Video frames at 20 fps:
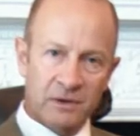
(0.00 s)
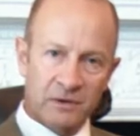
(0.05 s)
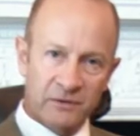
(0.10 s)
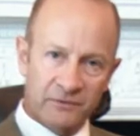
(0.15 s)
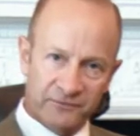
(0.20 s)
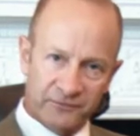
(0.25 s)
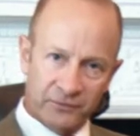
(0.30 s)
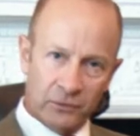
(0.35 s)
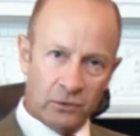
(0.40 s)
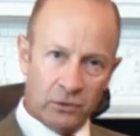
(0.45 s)

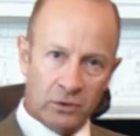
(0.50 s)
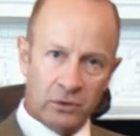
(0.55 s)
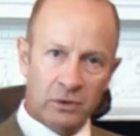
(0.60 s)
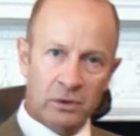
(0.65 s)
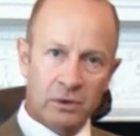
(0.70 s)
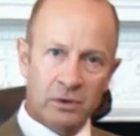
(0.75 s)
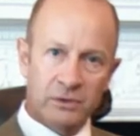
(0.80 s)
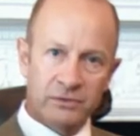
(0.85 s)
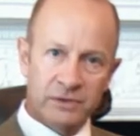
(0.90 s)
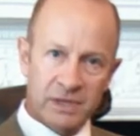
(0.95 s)
for
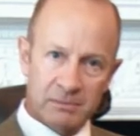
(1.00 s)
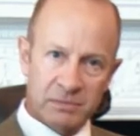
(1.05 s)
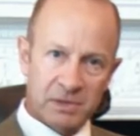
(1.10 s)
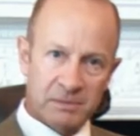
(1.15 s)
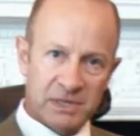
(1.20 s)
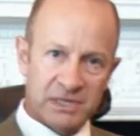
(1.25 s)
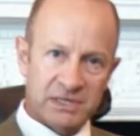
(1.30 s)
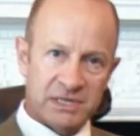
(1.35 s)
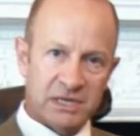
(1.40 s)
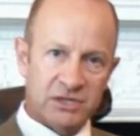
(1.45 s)
the
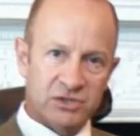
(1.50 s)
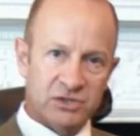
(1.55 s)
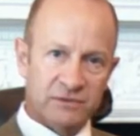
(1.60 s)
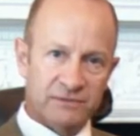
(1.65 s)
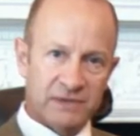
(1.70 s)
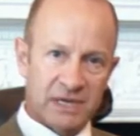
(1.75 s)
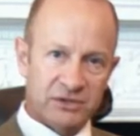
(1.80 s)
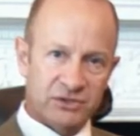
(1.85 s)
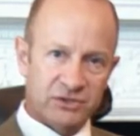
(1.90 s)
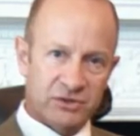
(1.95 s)
implementation of
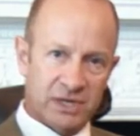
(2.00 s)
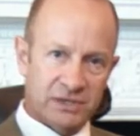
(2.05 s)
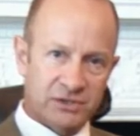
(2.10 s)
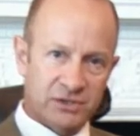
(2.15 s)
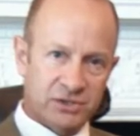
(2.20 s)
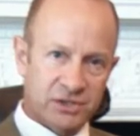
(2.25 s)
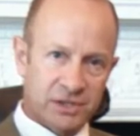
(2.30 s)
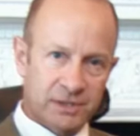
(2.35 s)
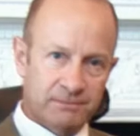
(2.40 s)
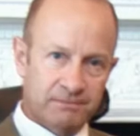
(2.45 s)
that
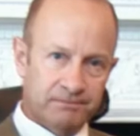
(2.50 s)
strategy.